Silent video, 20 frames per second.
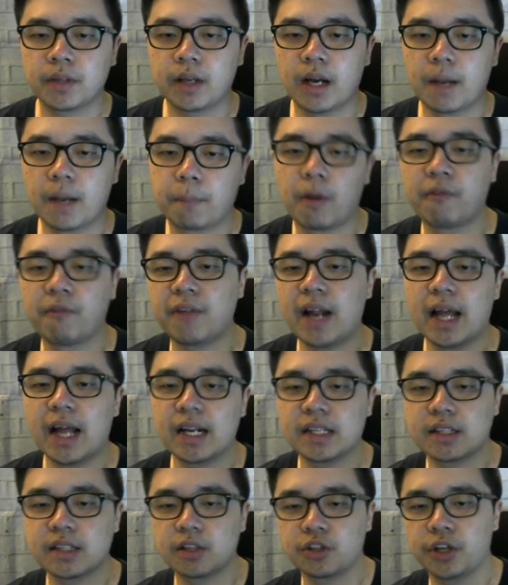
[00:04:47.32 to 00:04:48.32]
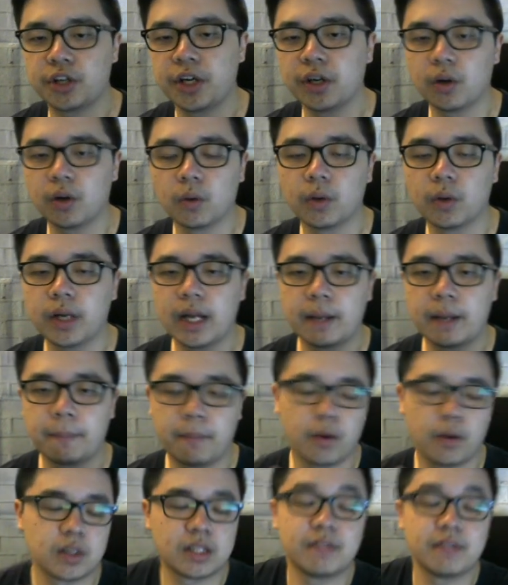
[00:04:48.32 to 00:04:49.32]
Profit Elixir trade over there,
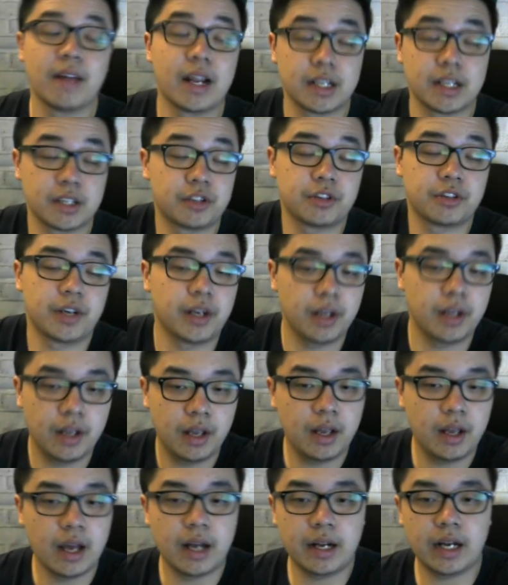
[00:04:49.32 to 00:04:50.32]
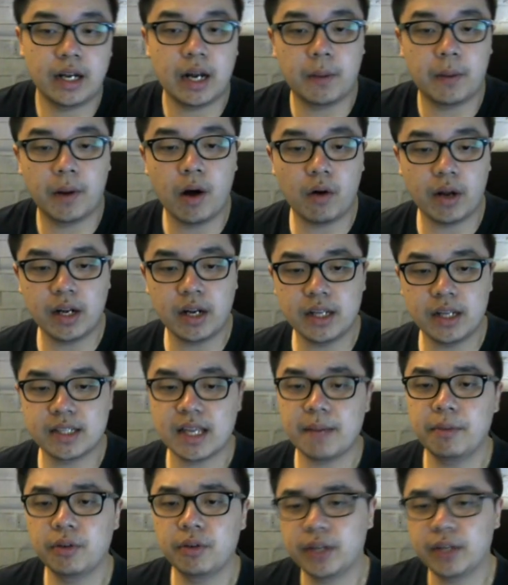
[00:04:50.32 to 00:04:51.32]
positive Elixir trade. And then our Hog Rider is
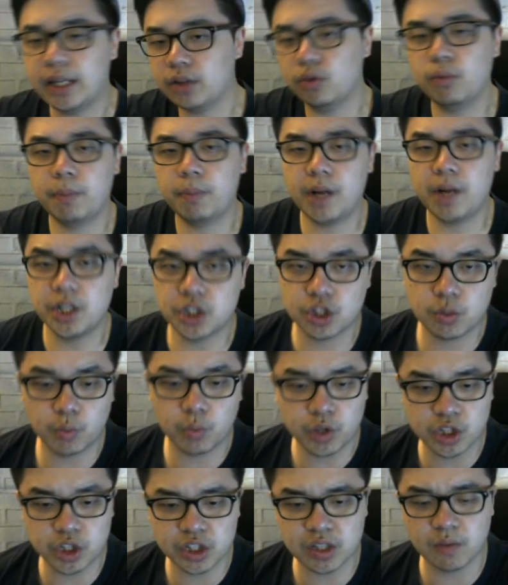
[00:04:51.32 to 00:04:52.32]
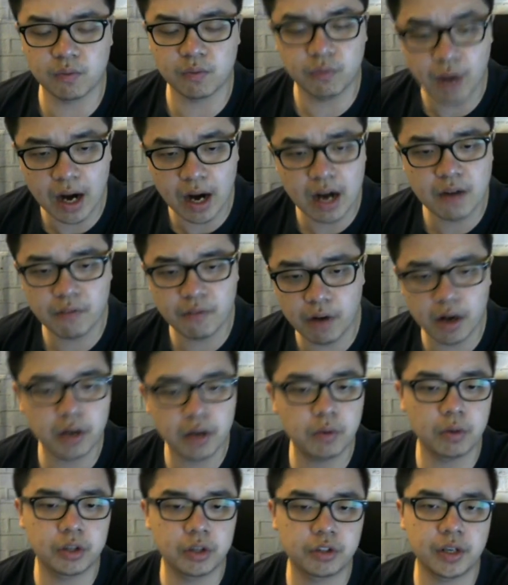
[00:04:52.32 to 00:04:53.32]
able to get 2 punch, which is a very
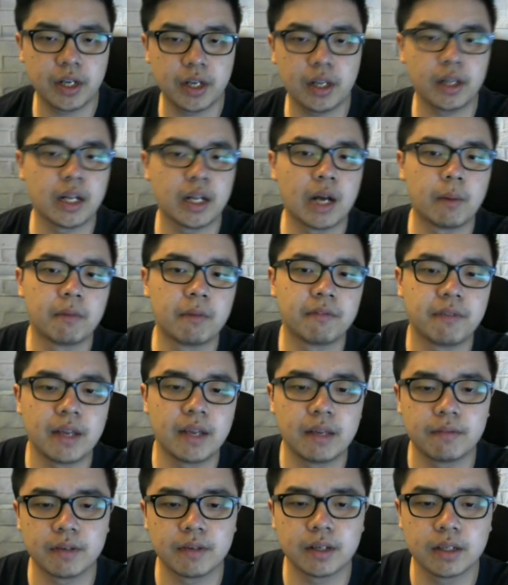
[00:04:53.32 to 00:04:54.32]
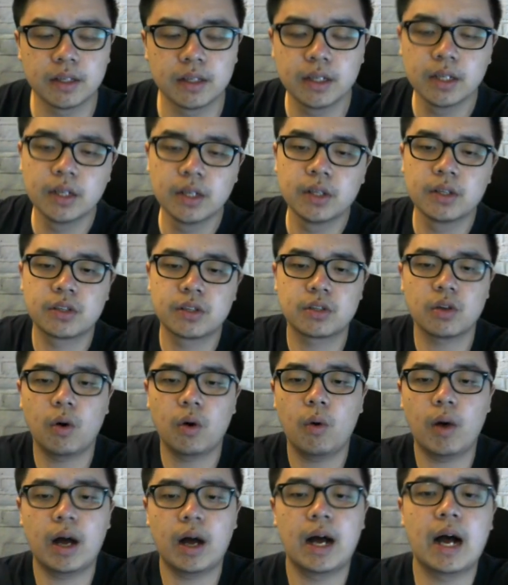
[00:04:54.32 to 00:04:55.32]
good trade in our favor.
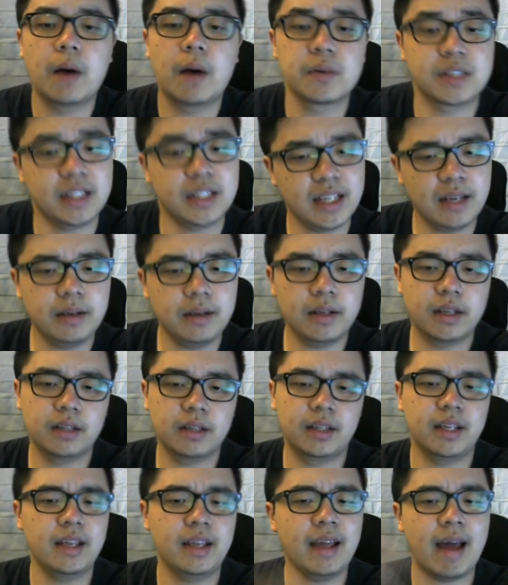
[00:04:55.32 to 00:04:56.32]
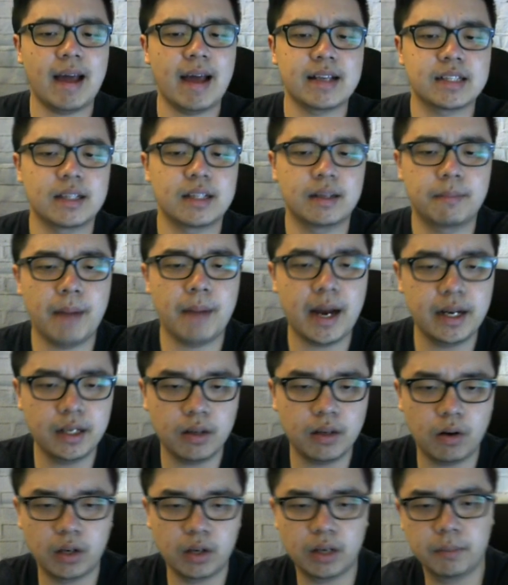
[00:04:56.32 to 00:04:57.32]
So I was thinking, did he has the Miner
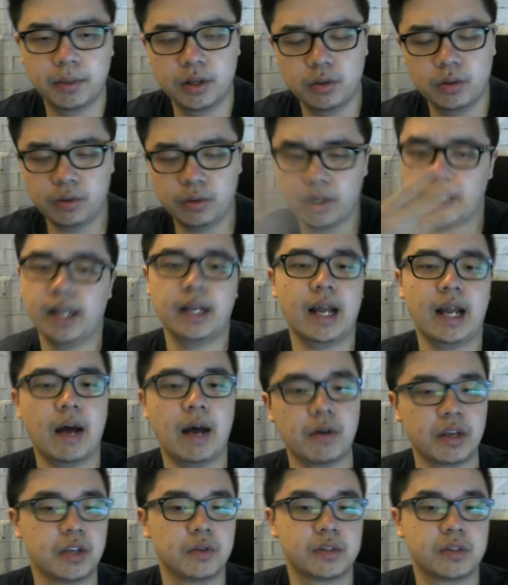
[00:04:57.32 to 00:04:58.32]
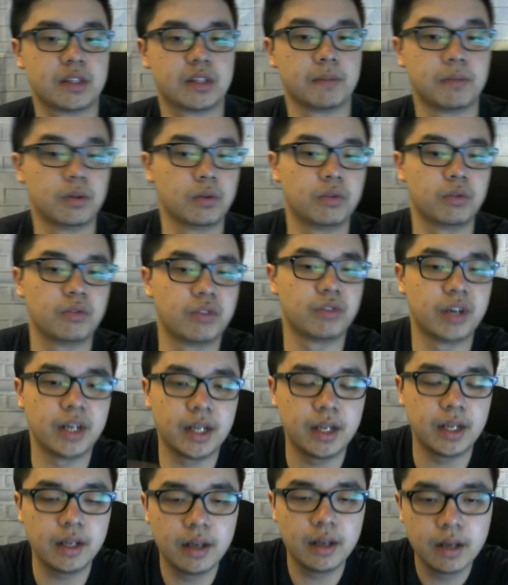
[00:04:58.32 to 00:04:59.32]
or the Balloon, and then now he used the Balloon
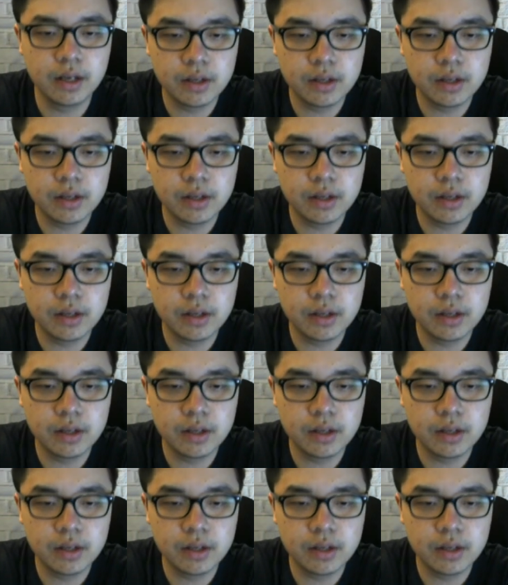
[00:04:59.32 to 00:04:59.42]
really.